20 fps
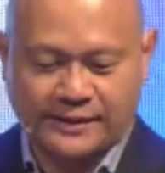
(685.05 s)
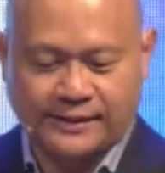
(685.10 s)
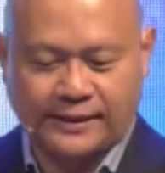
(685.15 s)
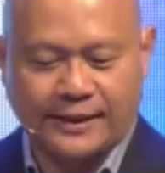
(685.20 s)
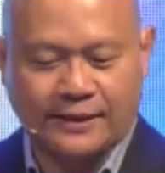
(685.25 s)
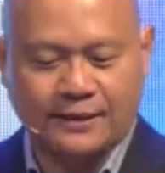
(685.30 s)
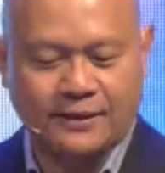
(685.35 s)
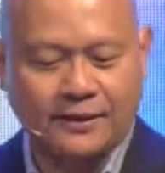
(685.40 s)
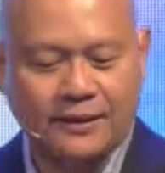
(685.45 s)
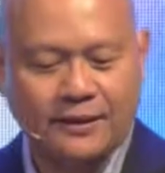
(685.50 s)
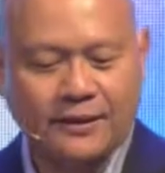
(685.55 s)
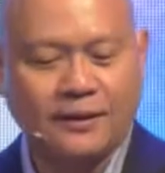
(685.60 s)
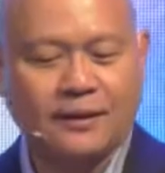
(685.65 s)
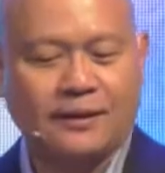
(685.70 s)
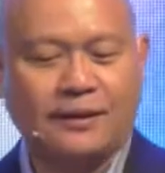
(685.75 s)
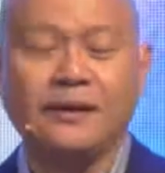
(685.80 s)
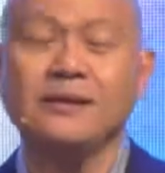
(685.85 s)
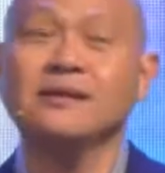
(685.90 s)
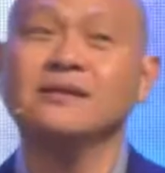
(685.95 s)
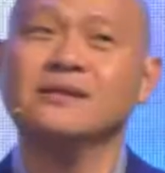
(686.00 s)
that
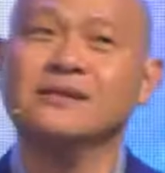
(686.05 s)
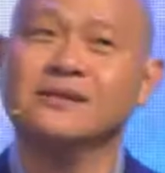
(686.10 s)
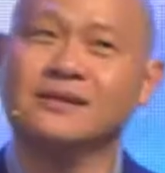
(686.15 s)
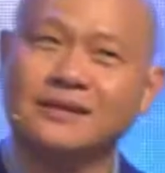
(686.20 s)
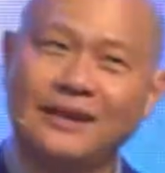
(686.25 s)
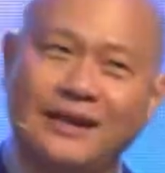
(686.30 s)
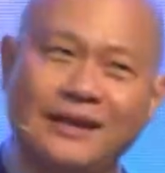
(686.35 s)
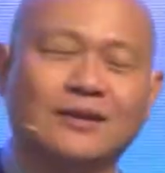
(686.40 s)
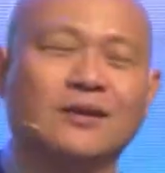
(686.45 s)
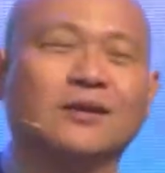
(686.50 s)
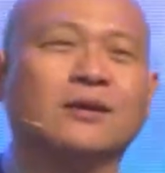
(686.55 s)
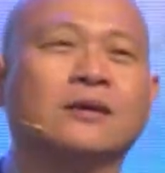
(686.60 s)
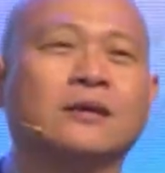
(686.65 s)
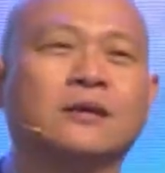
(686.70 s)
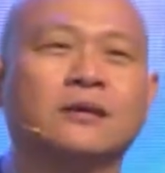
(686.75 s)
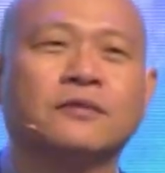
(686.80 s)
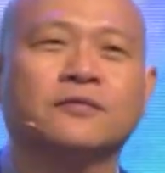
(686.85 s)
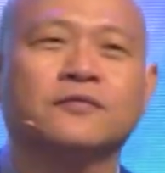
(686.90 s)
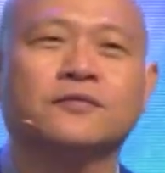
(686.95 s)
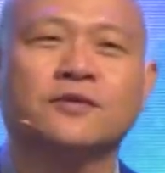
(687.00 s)
instead
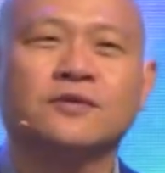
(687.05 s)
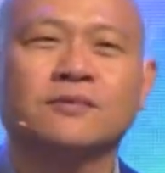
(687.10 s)
of